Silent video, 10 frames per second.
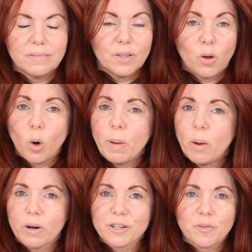the
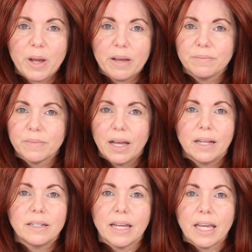Orbe works for me.
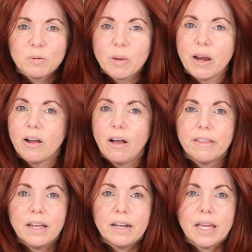And it keeps my hair
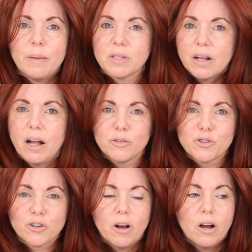healthy and it keeps the color
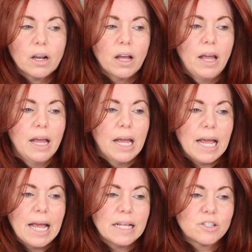strong.
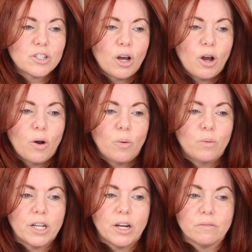And so,
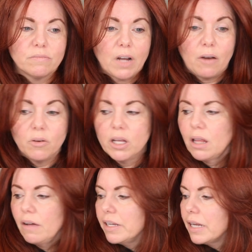you know, I really
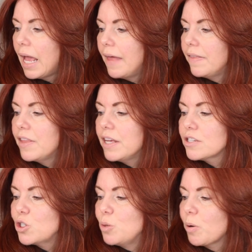love it. And
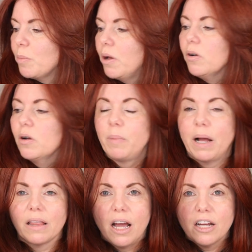this Super Milk
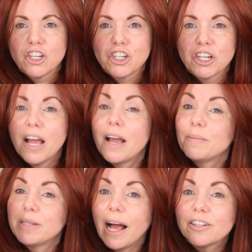by Lush,
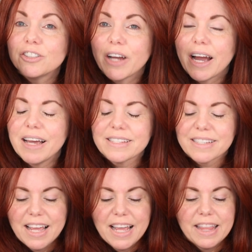I'm telling you
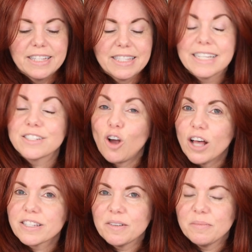guys, this thing is
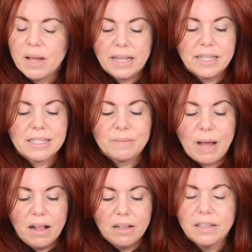awesome. And the
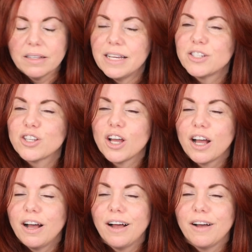smell is
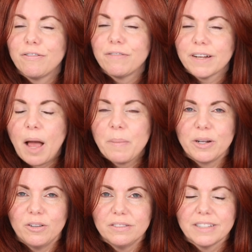
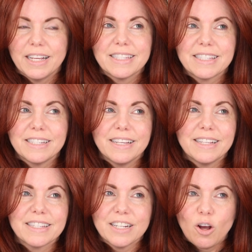phenomenal. It's
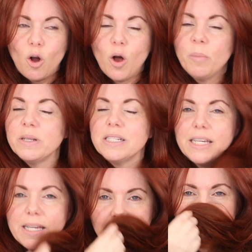an
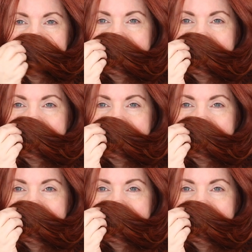almondy,